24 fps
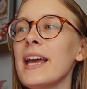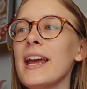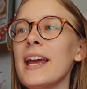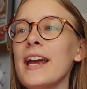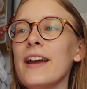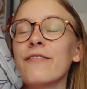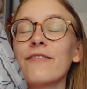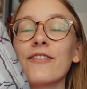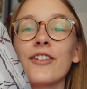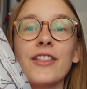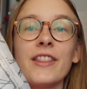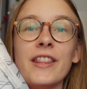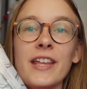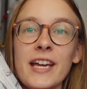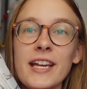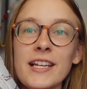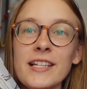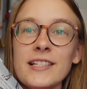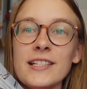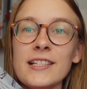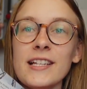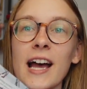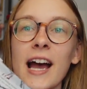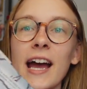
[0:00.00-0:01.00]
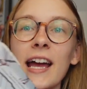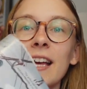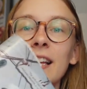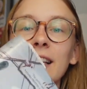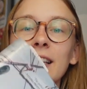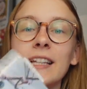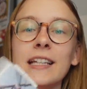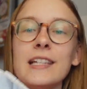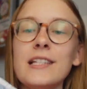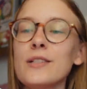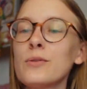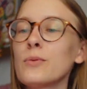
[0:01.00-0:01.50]
And for this, I at
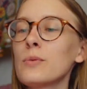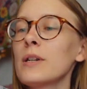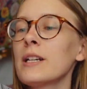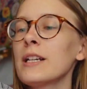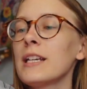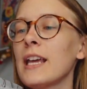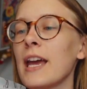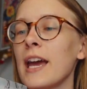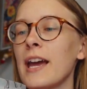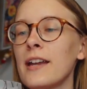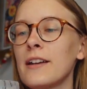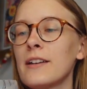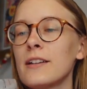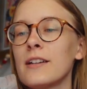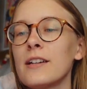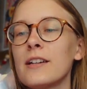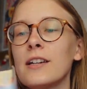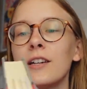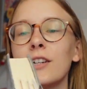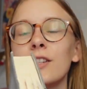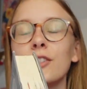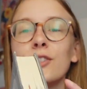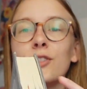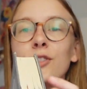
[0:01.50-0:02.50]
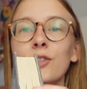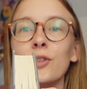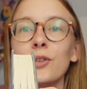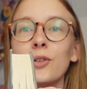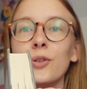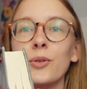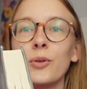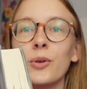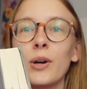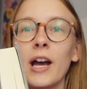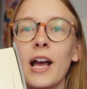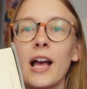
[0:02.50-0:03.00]
least want to get
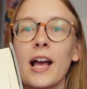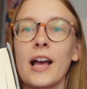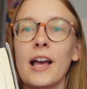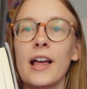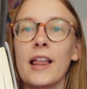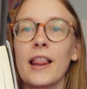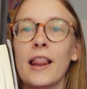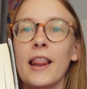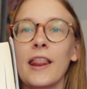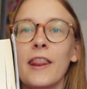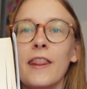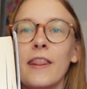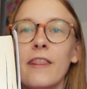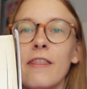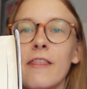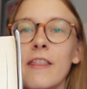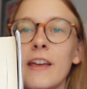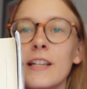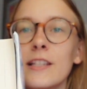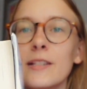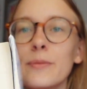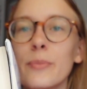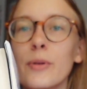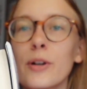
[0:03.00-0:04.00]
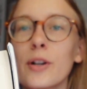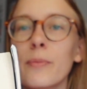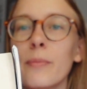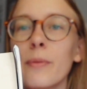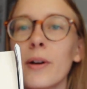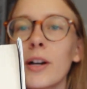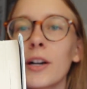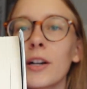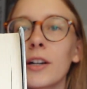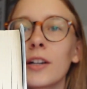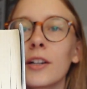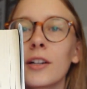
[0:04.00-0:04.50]
to this
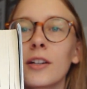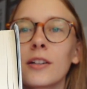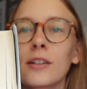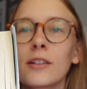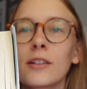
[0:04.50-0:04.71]
bookmark.